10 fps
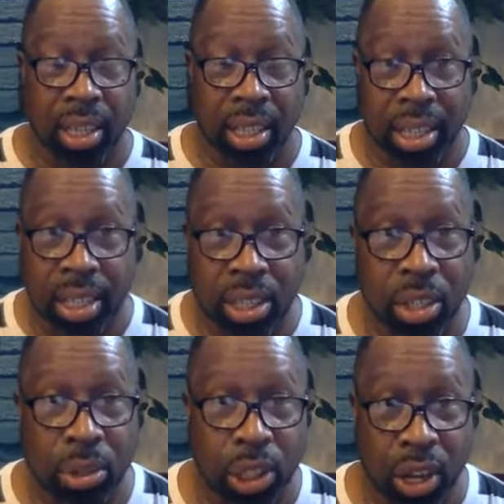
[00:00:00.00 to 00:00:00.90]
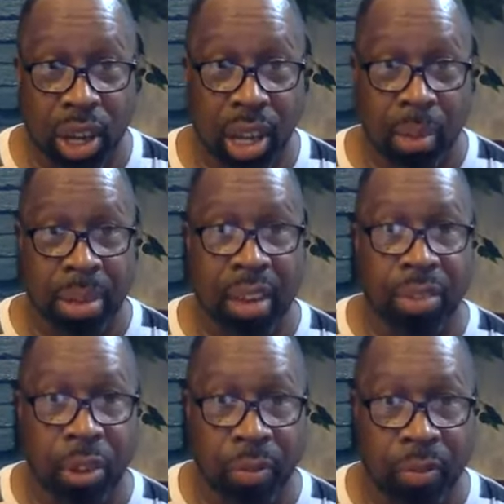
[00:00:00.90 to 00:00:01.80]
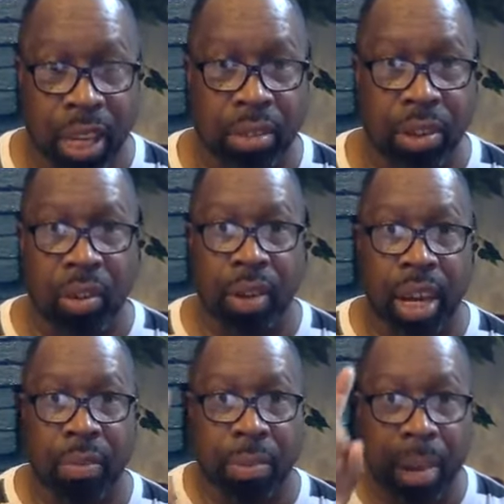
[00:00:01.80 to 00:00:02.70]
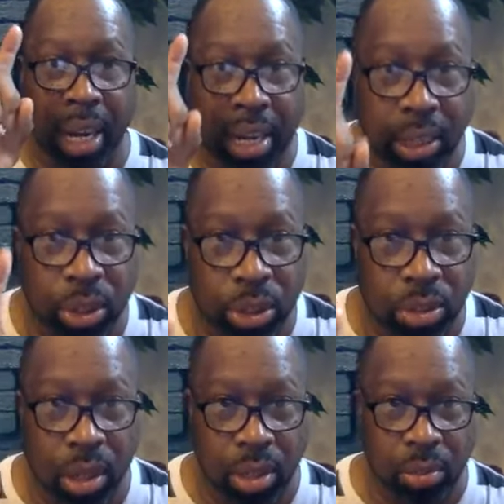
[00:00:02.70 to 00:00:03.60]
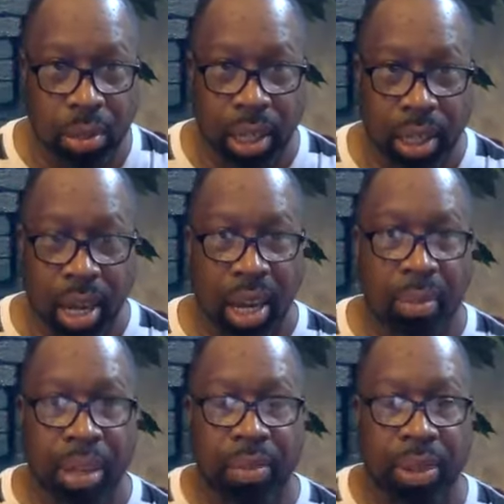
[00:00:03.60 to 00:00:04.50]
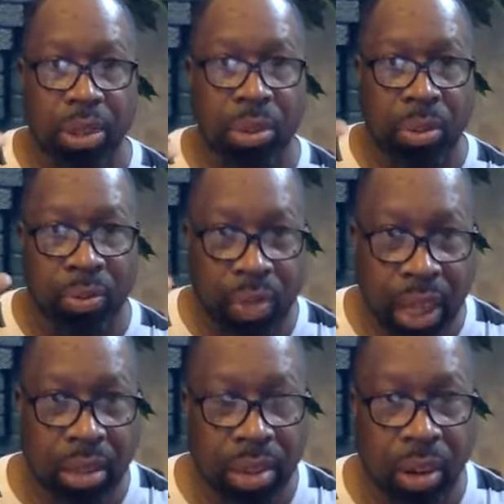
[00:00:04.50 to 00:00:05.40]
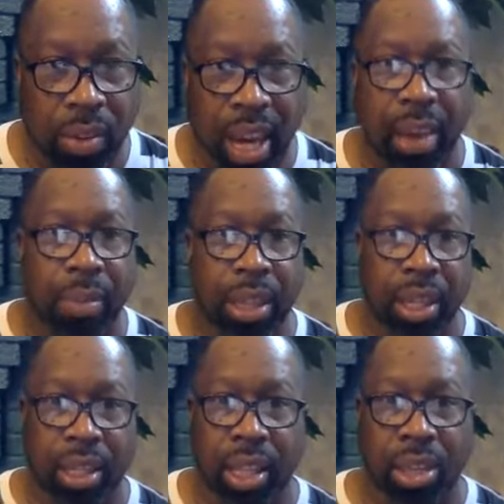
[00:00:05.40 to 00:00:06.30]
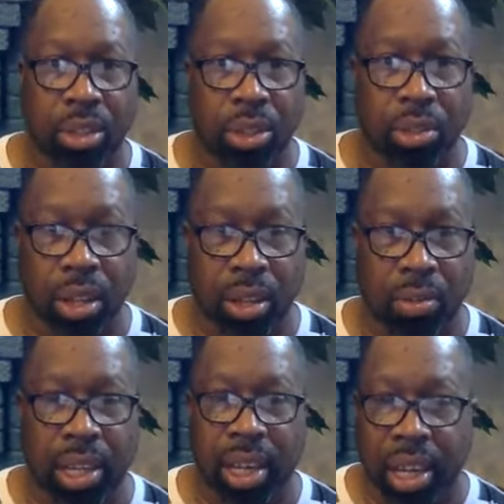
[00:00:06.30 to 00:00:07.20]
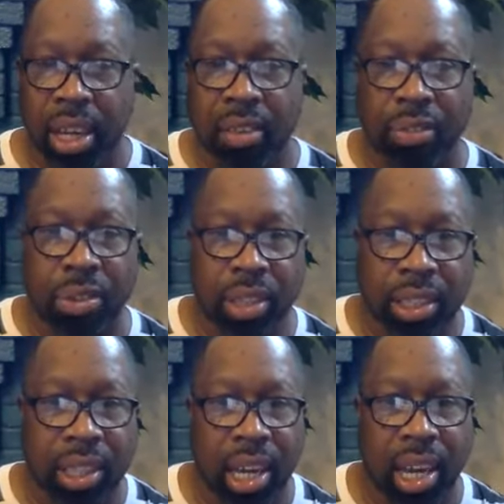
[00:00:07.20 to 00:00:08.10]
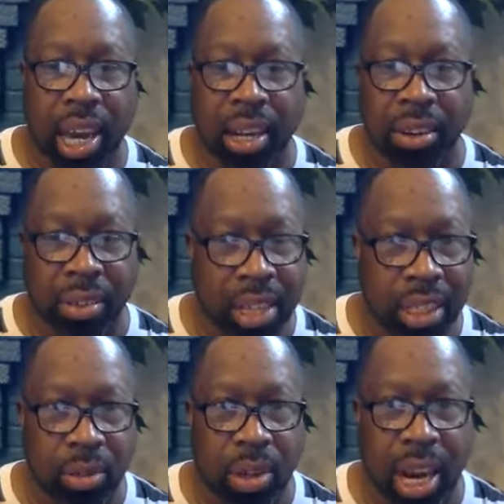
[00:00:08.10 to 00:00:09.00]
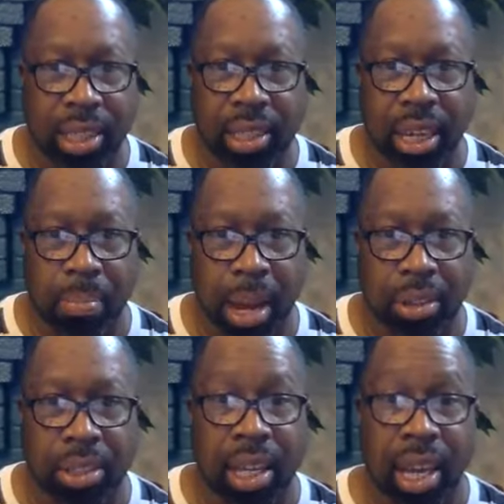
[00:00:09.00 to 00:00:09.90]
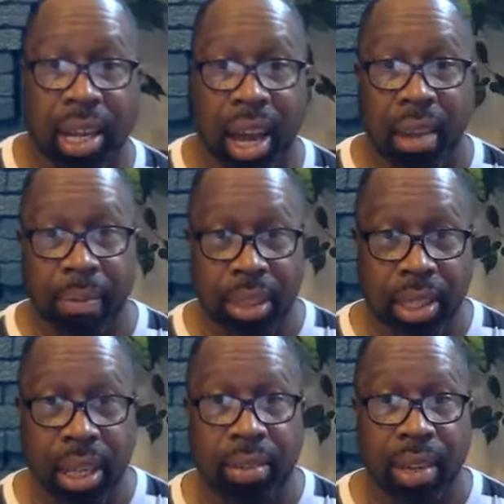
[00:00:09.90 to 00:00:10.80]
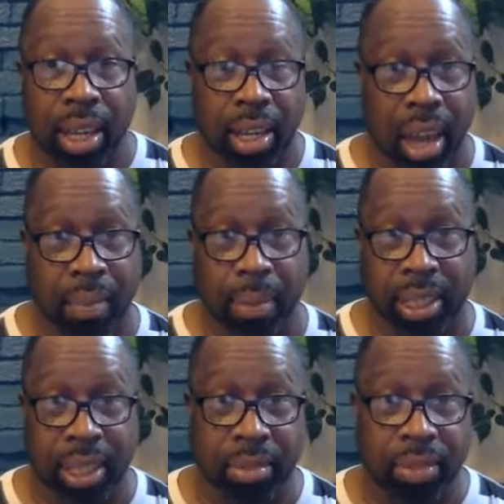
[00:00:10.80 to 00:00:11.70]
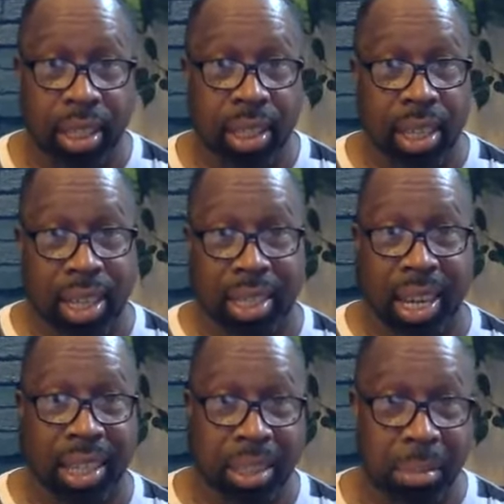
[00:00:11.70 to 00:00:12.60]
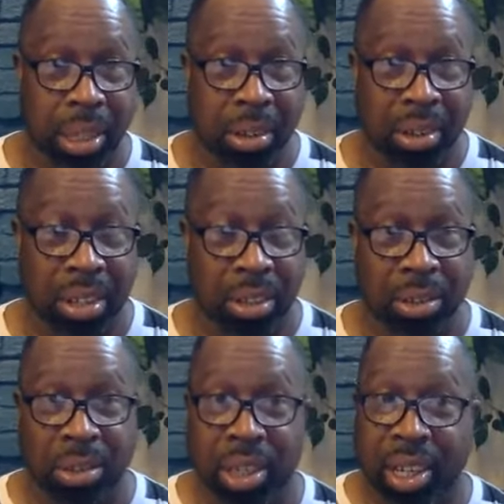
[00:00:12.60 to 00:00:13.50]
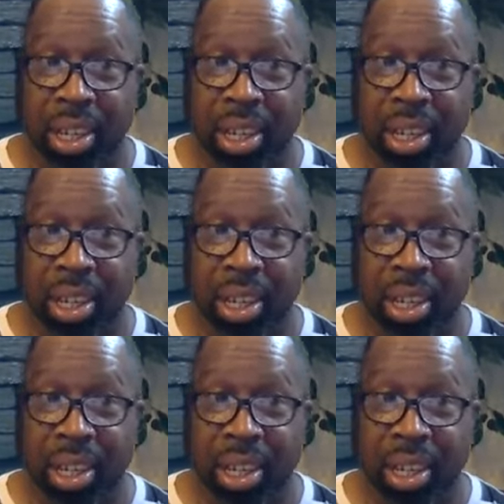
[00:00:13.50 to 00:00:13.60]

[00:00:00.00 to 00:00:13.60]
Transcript: This new journey. I'm giving you victory over everybody that you struggle with. I'm giving you victory over everything that you struggle with. If you can say and agree to what I said about you, life been tough, life been difficult, things you've been going through